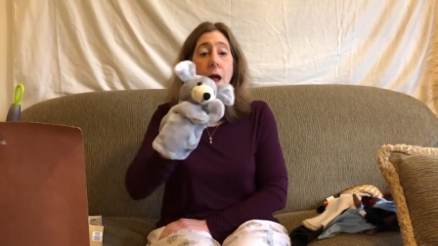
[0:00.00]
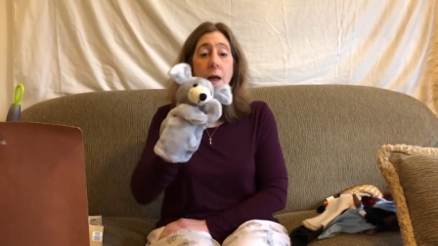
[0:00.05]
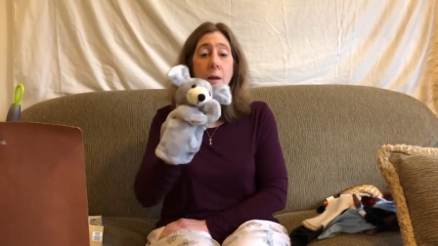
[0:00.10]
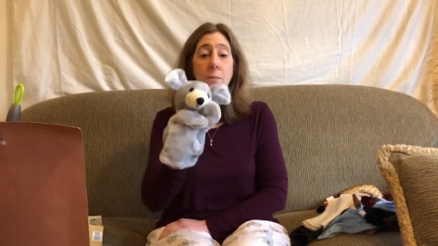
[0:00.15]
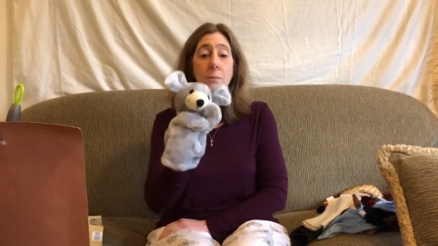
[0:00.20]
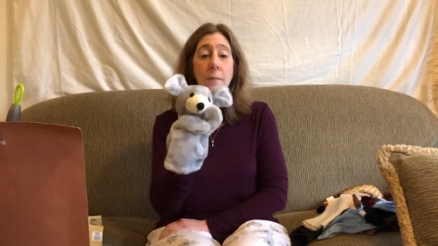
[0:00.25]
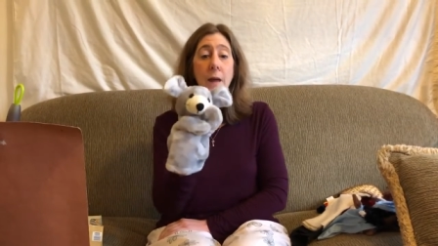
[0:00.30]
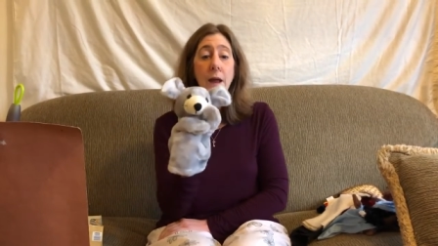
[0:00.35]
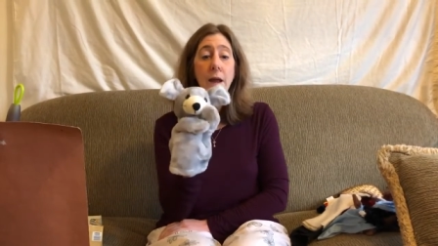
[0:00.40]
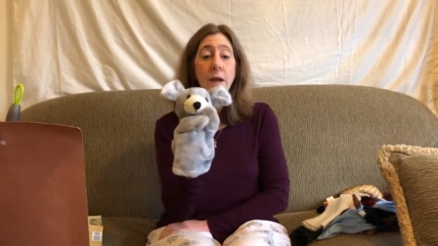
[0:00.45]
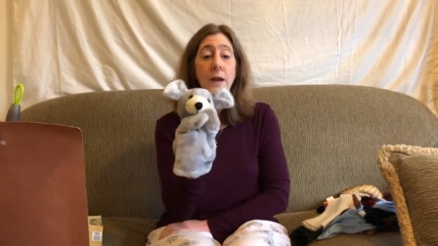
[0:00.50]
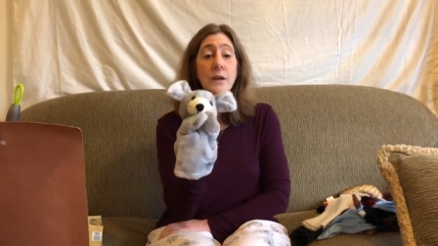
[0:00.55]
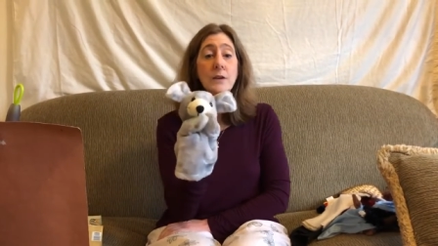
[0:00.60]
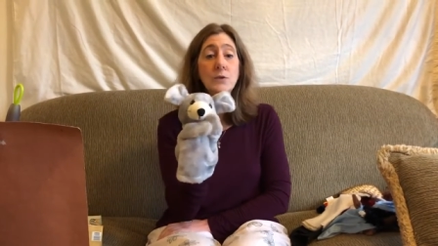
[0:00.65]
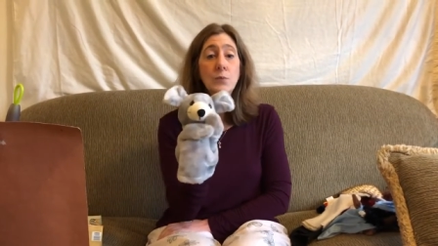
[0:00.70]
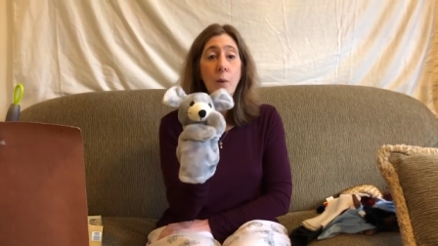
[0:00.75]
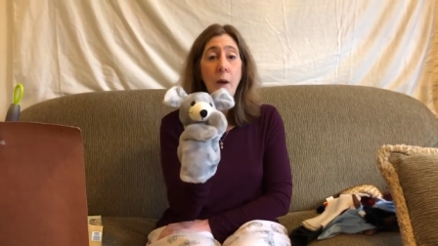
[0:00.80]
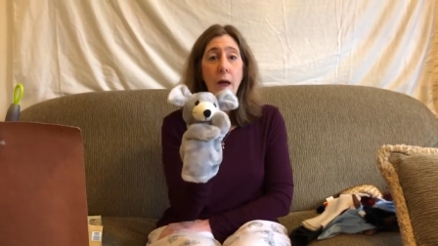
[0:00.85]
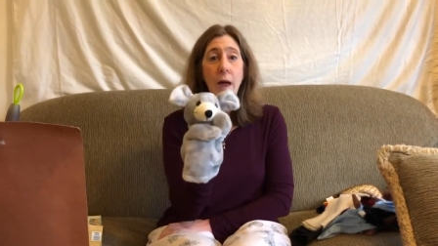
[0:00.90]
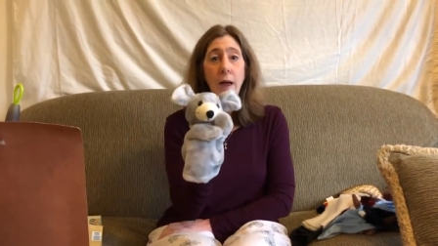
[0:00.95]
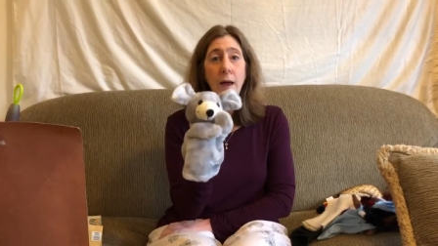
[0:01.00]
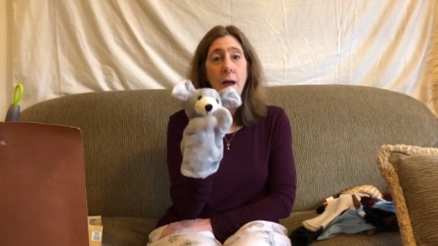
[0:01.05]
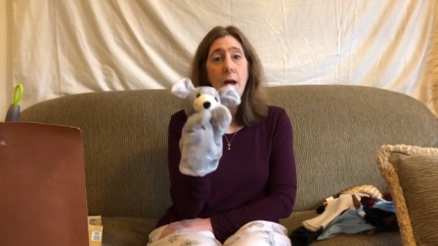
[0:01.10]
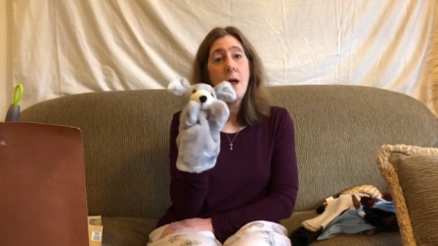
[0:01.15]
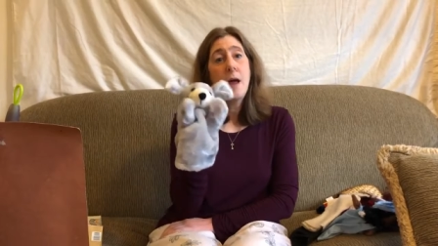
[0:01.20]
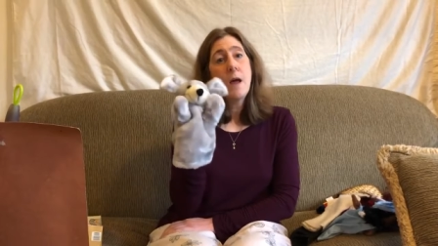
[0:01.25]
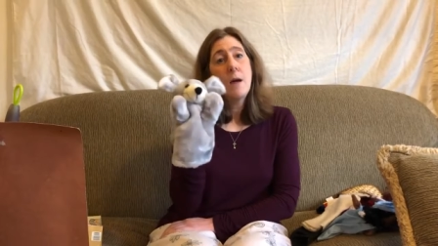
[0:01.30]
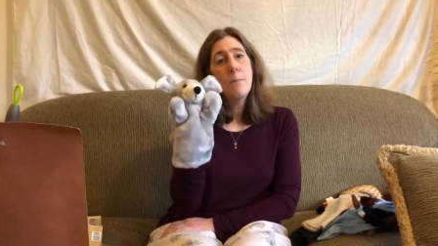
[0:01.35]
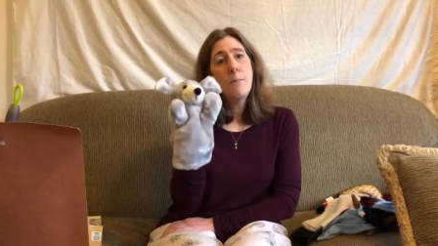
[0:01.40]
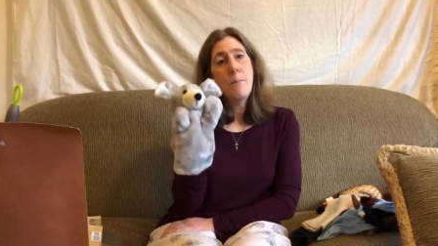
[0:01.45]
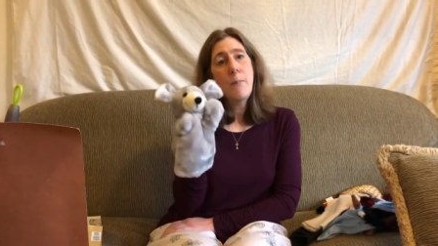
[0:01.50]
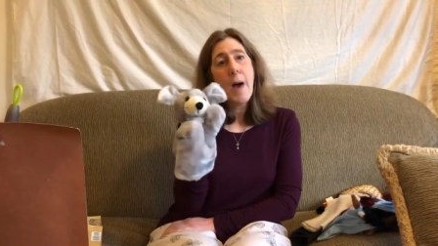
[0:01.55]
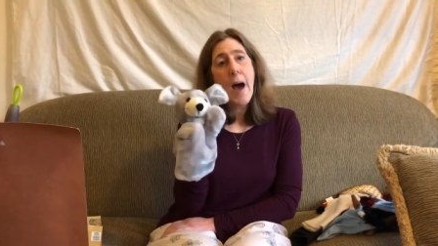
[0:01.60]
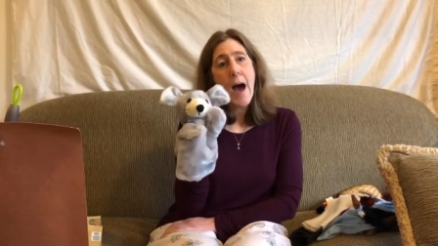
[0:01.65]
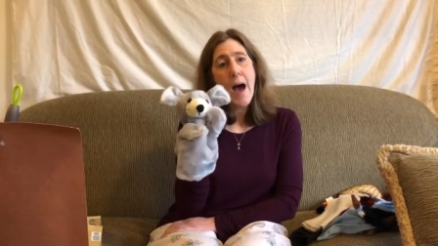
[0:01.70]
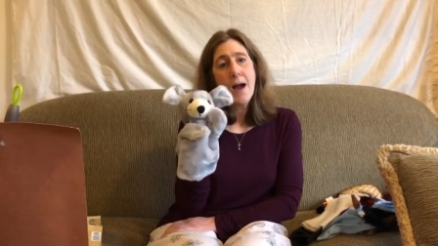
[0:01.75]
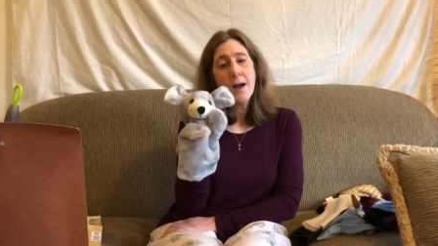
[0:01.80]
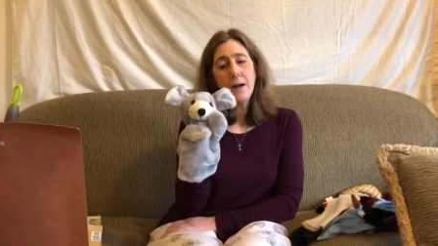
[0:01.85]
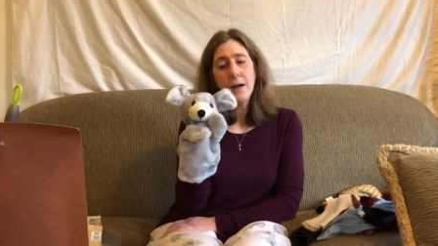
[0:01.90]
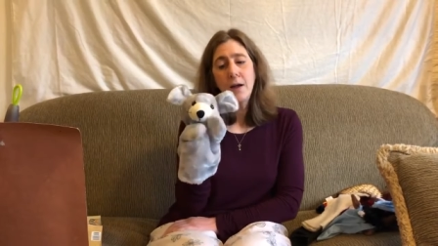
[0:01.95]
and made his way
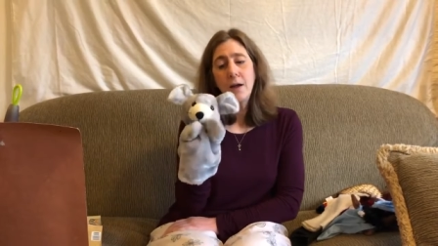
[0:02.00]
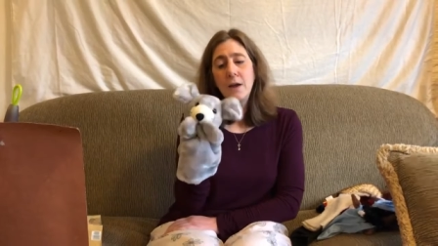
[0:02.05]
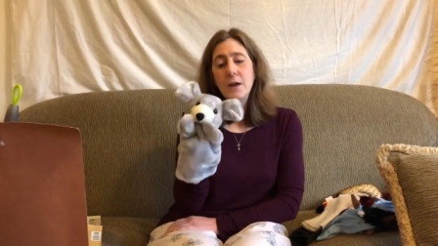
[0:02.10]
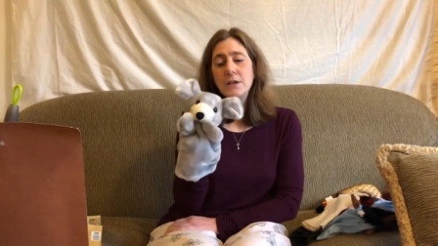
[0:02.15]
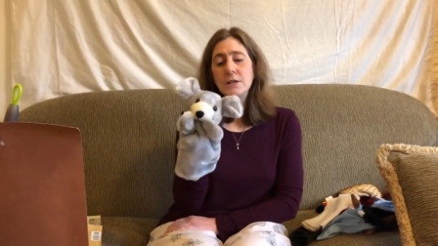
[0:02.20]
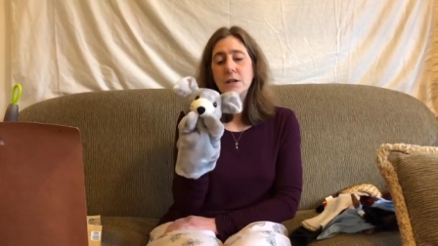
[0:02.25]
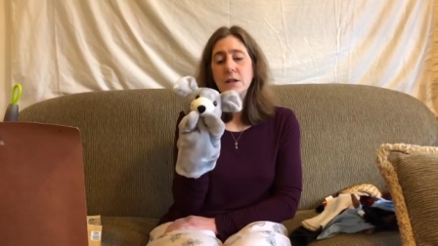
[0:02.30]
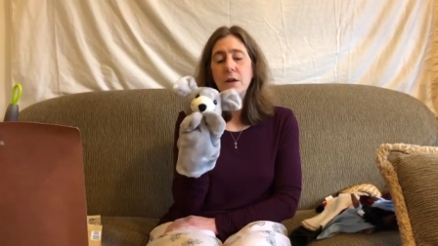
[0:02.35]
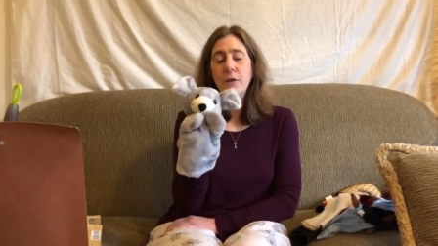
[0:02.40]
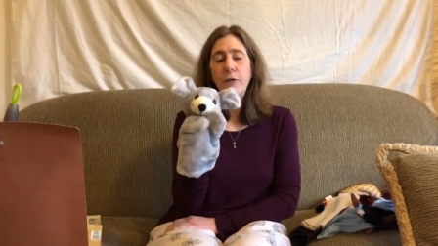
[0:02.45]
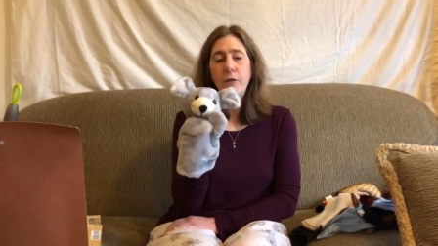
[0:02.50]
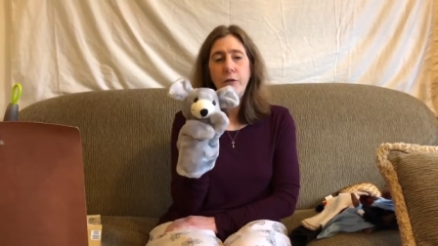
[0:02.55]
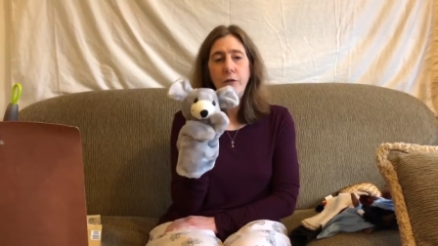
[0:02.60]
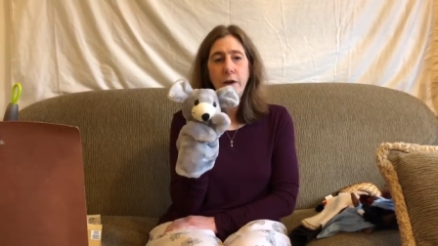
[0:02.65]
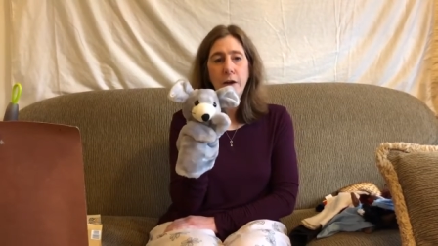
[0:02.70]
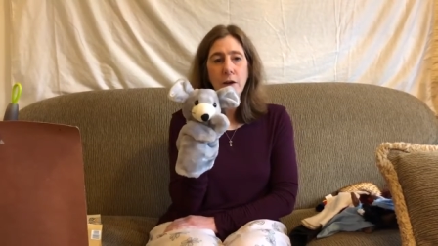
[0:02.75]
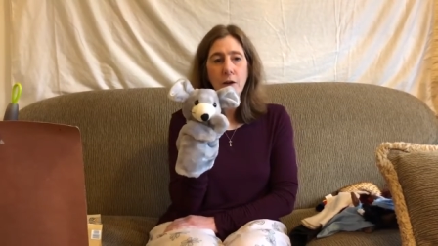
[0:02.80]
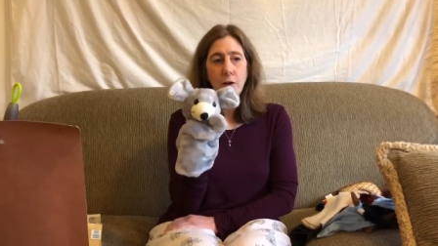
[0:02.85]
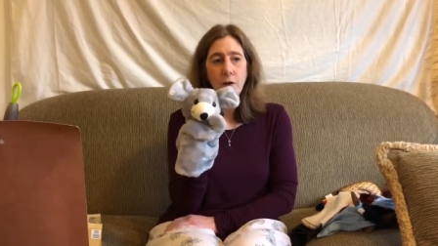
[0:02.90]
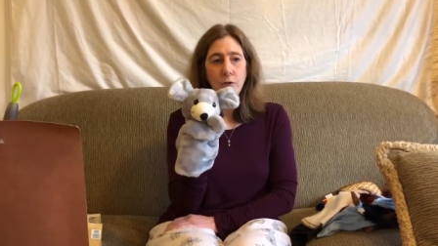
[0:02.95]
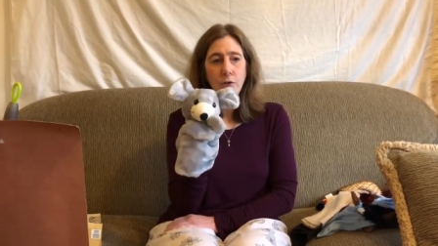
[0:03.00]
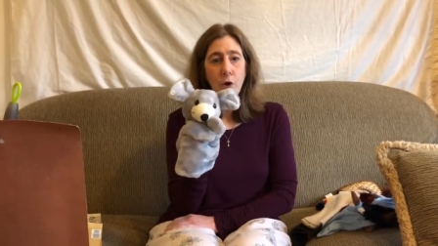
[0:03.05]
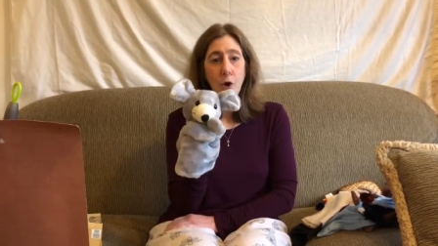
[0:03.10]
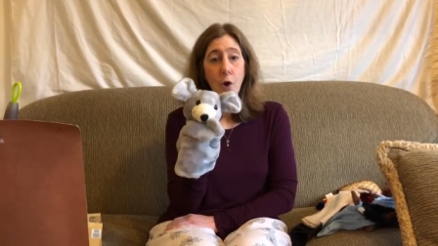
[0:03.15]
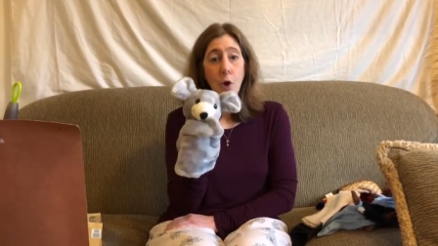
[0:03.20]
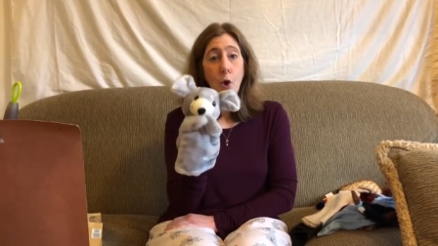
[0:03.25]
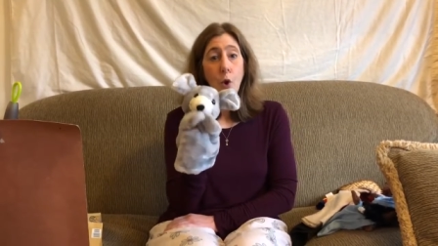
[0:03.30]
back to the field